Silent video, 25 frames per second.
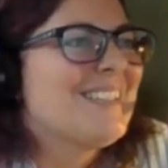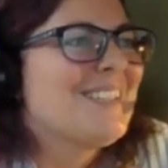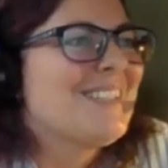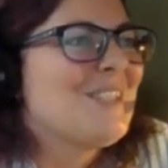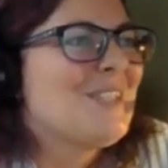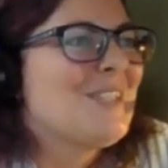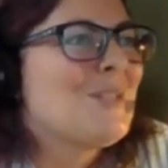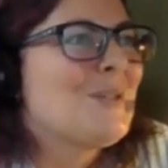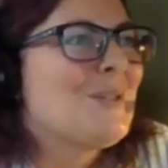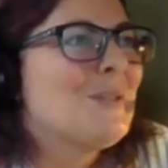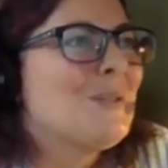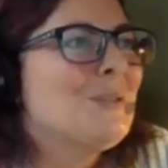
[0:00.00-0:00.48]

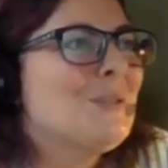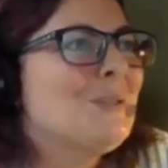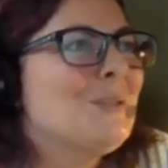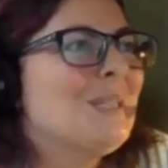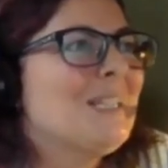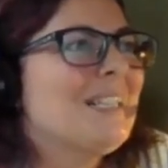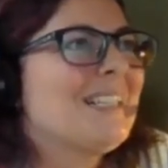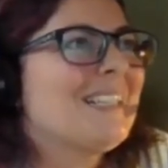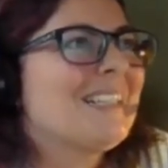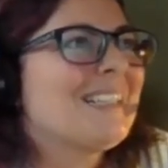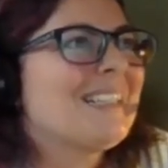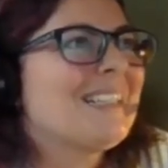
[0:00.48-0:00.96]
So
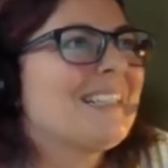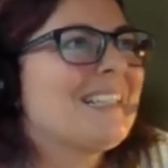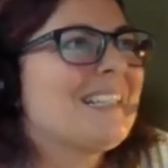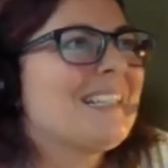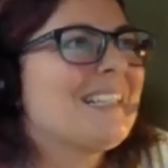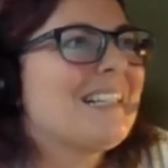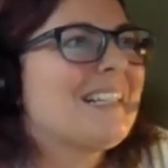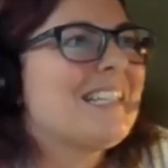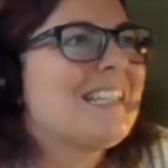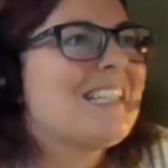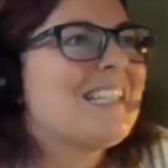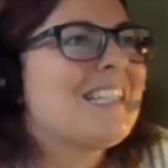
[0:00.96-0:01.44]

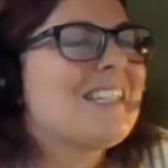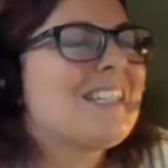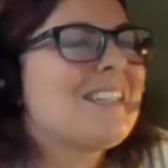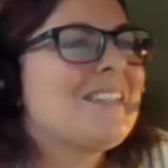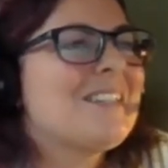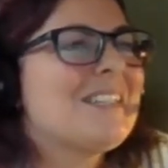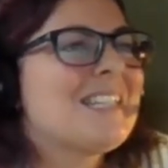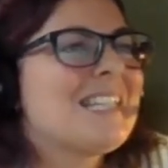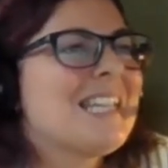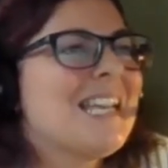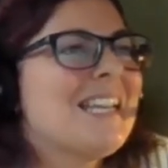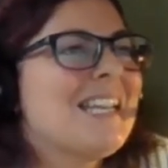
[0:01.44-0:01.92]

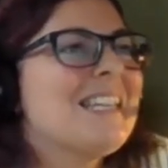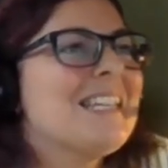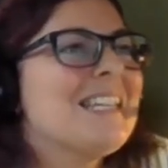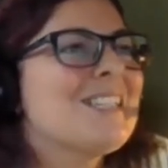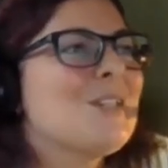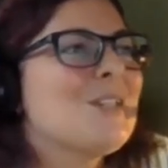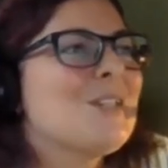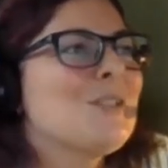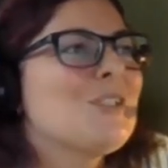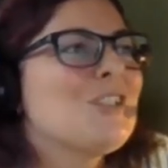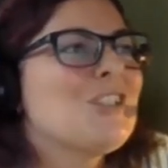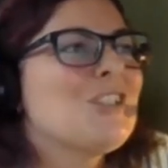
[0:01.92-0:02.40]
Saline
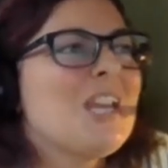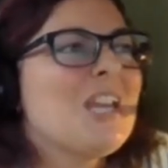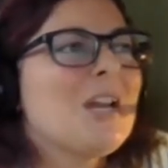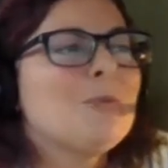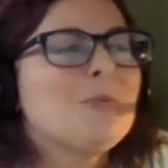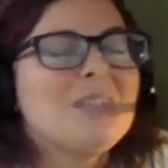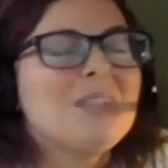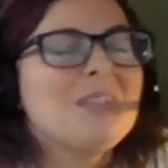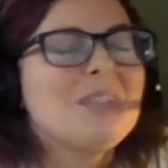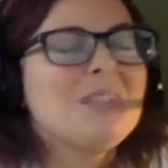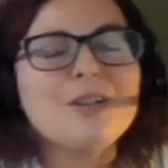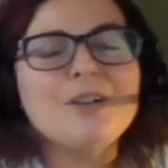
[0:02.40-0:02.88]
is going to share
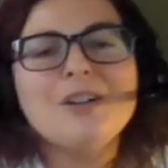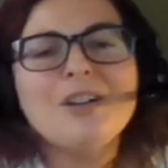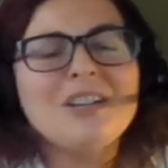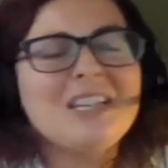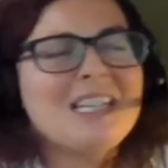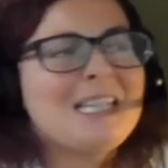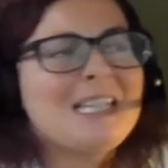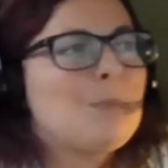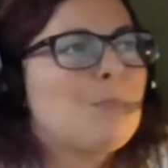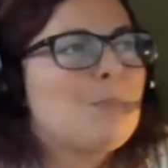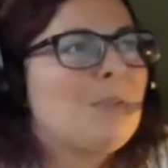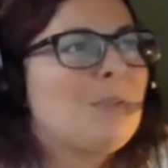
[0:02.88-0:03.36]
with her
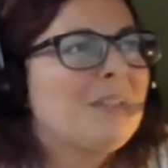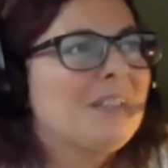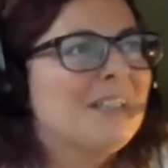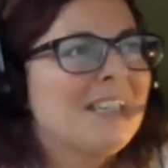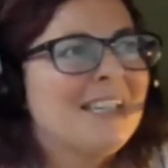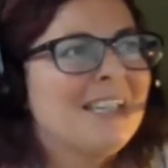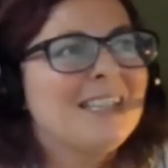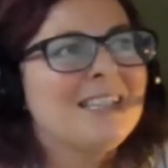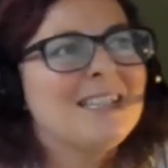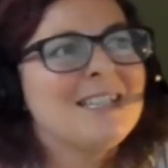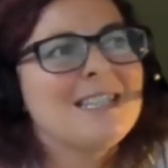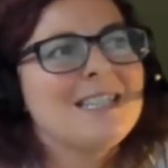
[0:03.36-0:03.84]

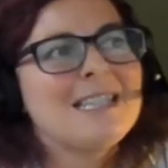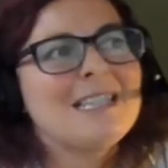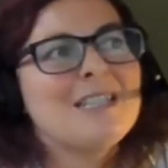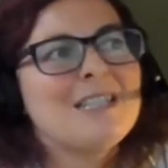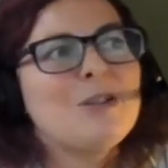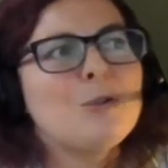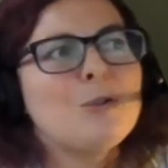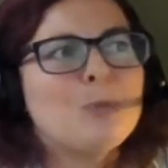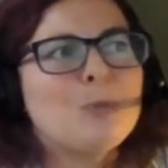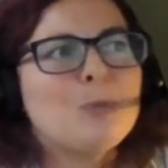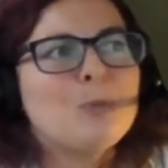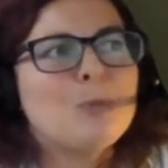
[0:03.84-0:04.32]
experience and
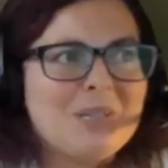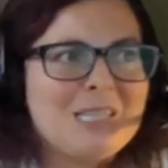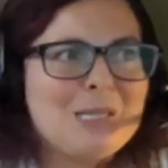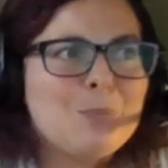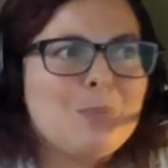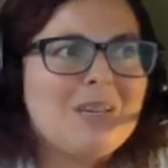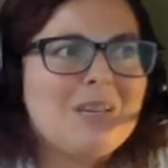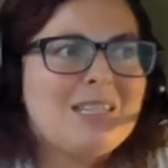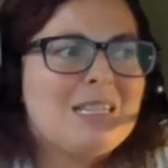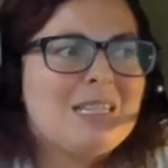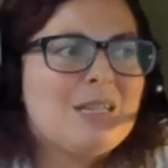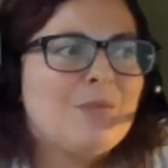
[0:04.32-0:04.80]
her
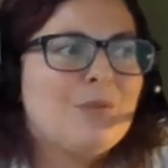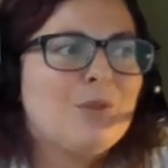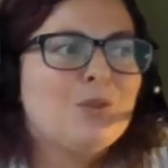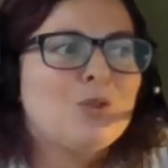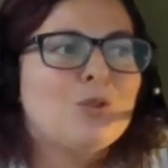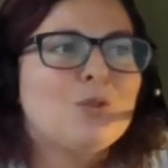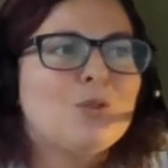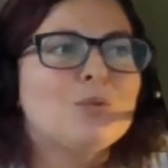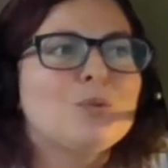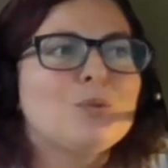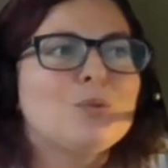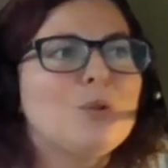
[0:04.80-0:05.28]
perspective
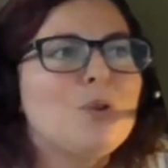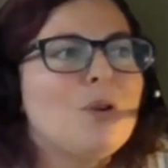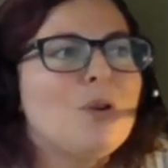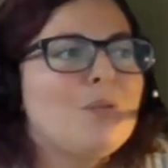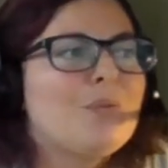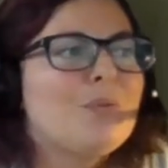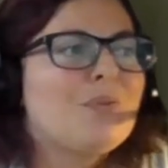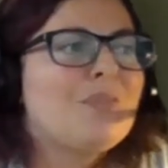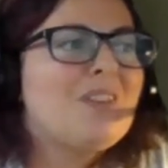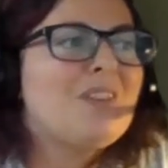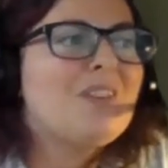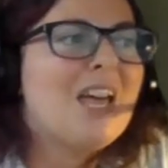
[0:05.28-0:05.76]
on the role
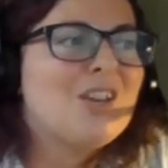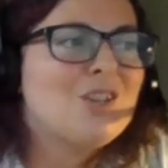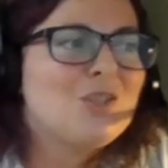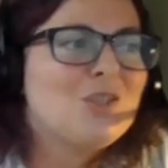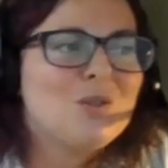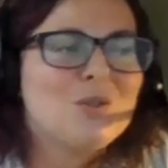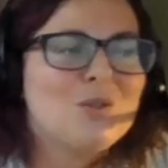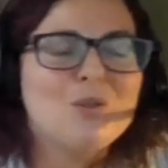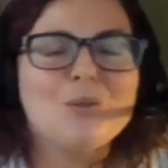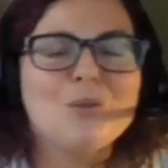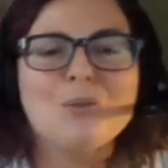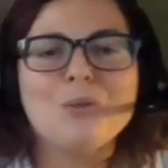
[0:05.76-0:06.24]
of
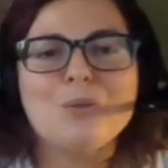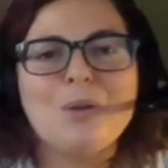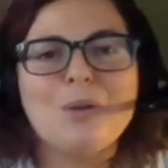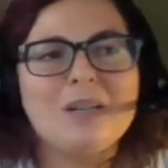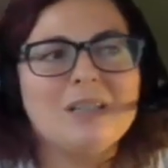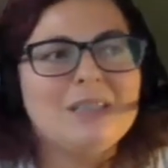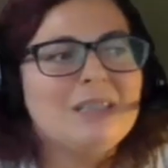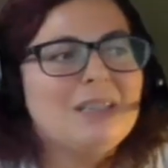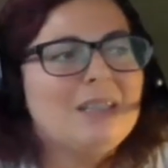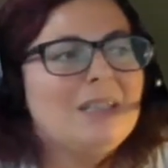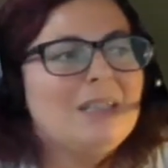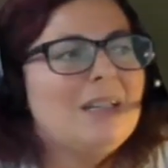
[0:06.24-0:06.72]
national
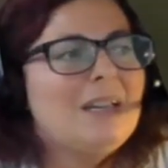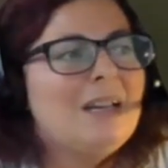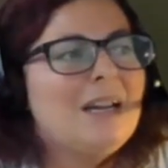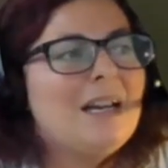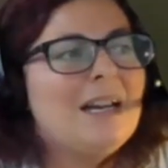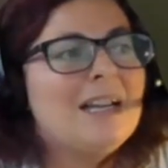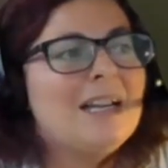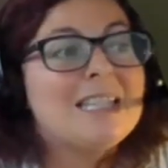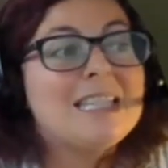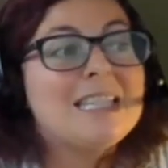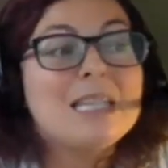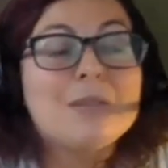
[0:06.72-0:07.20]

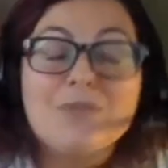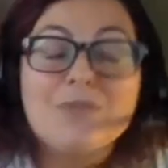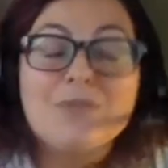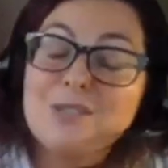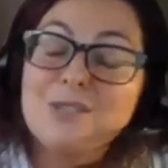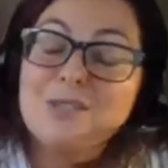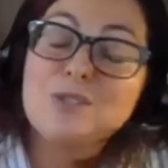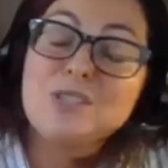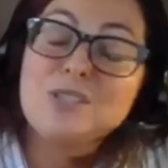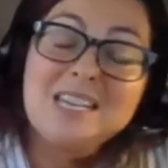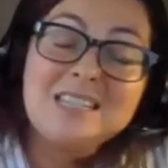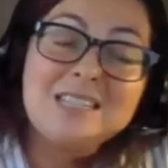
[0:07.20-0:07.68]
and civil
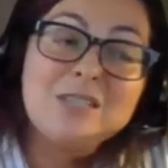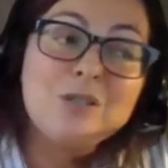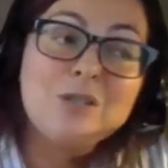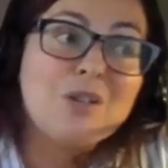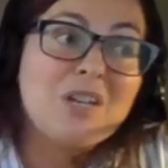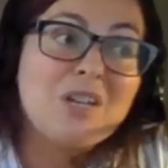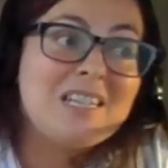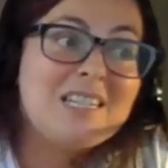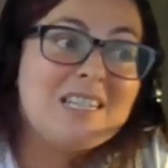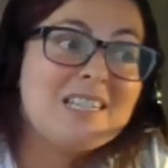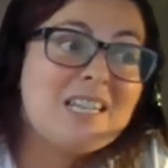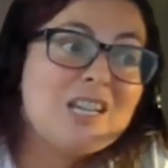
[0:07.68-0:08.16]
society
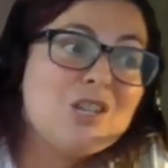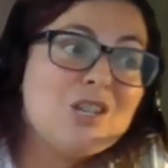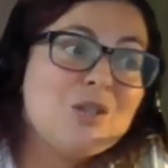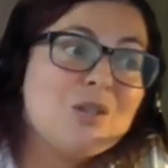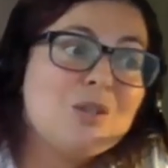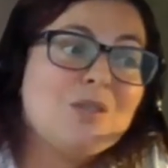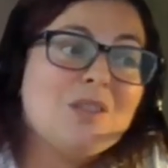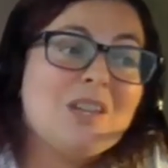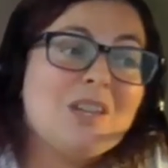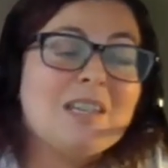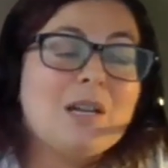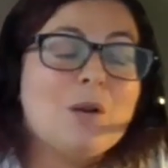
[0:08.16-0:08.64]

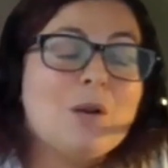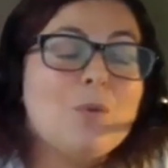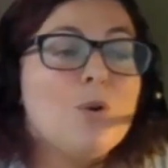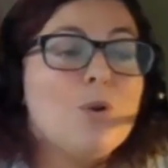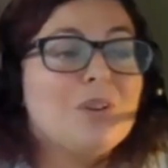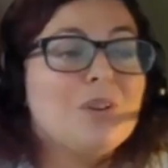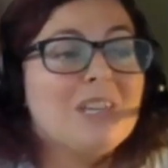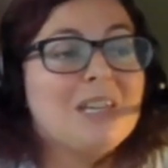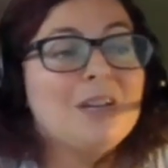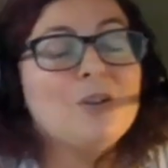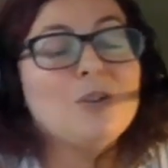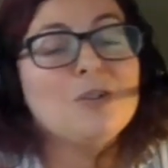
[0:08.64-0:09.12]
organizations that are
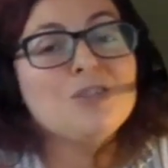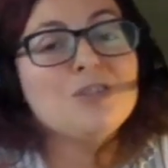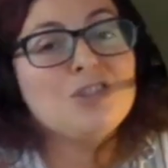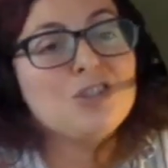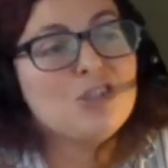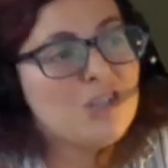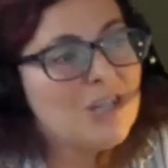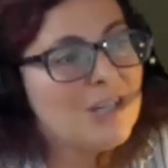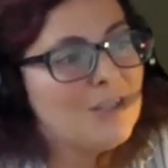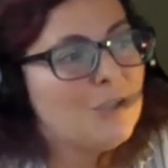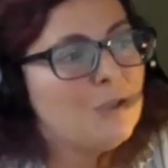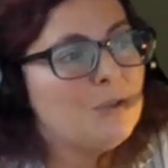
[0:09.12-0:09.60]
working
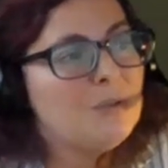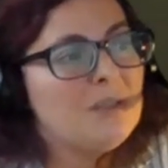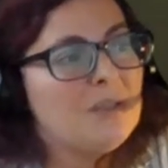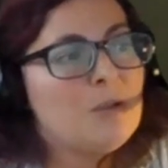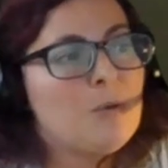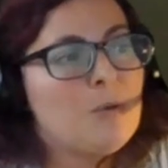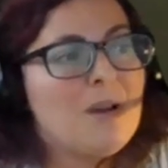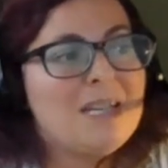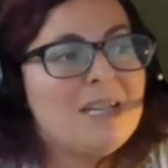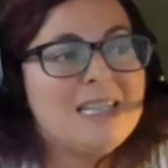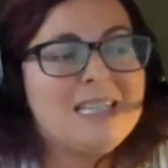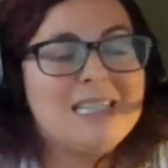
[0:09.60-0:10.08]
on gender
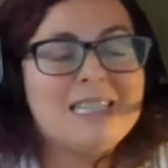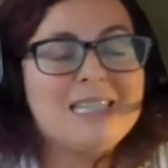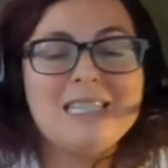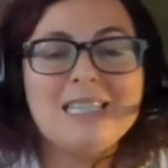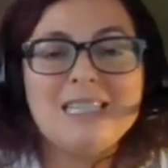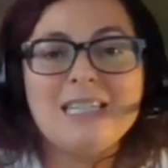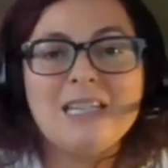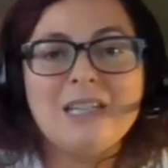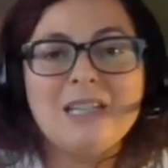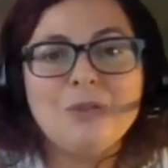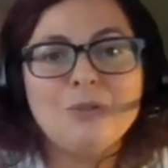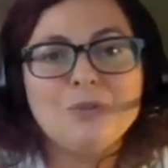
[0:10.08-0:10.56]

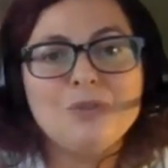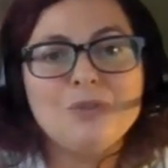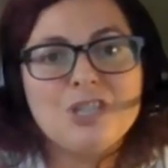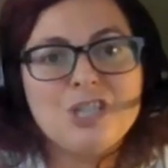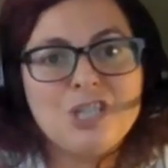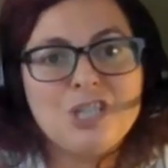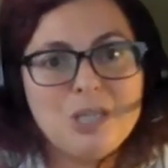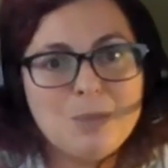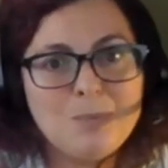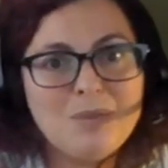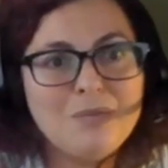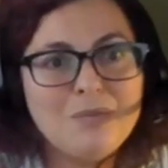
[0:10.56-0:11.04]
equality and on
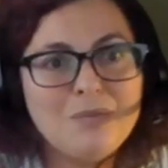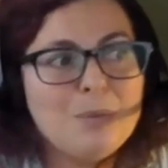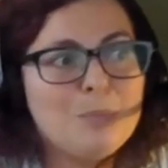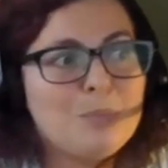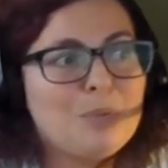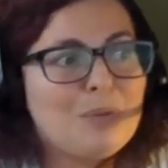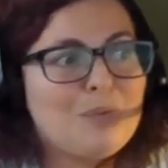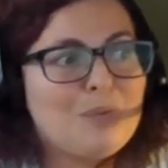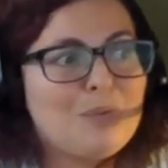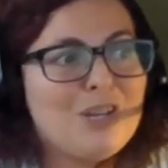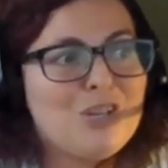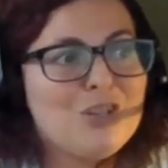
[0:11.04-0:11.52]
GBV
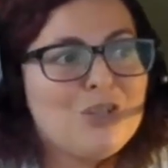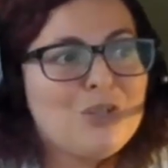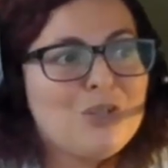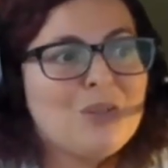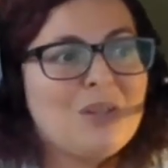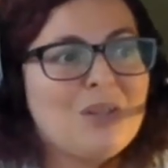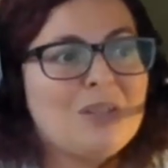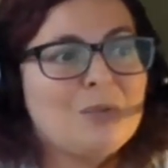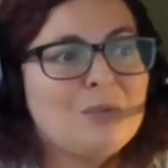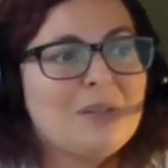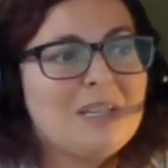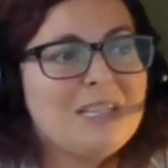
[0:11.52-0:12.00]

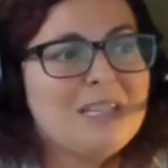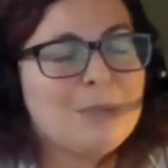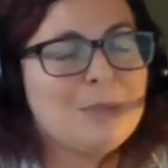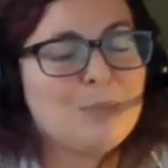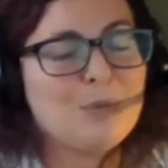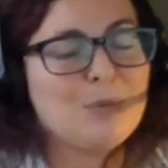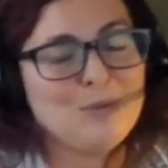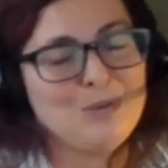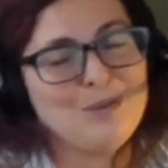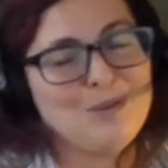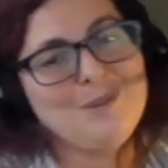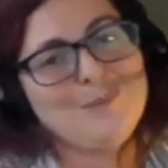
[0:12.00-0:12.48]
prevention and
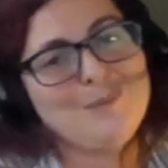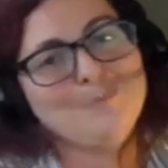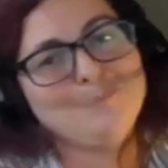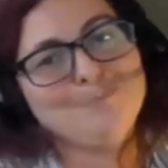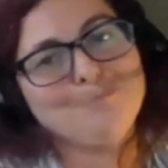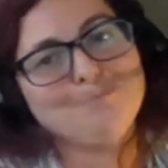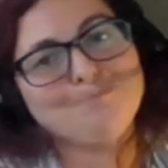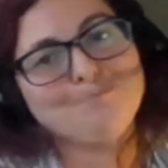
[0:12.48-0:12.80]
response.